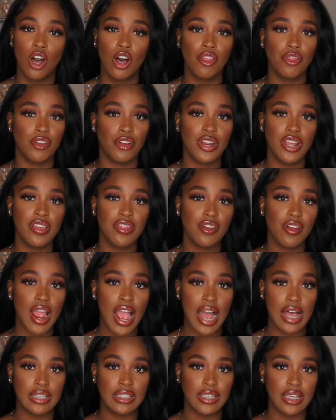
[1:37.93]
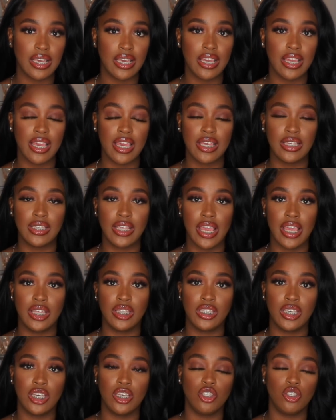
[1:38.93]
They're either asking, is
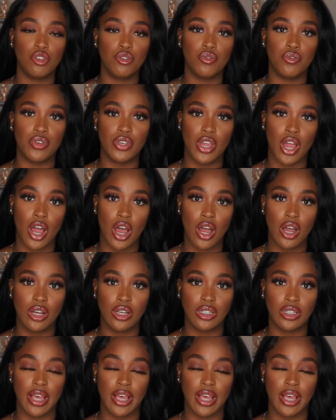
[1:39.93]
18 too young?